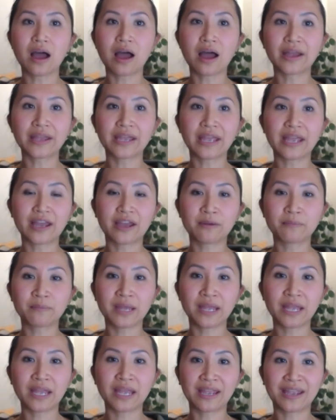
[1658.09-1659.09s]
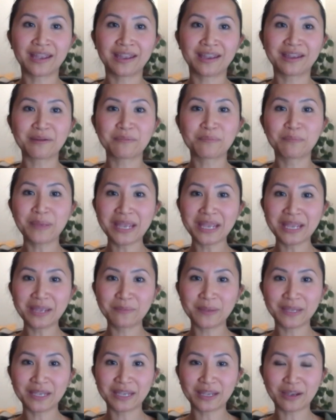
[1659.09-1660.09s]
I am a
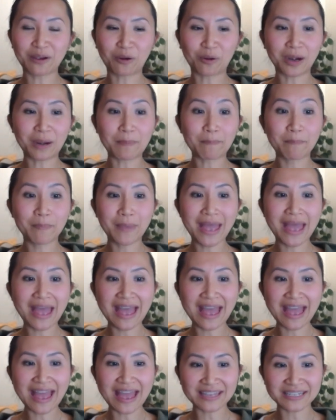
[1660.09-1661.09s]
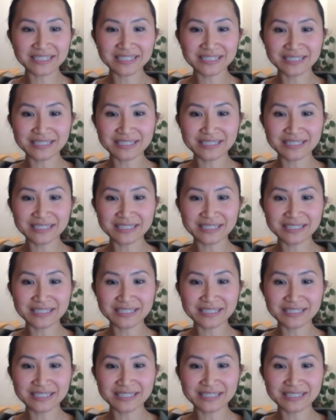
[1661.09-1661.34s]
baby or a pet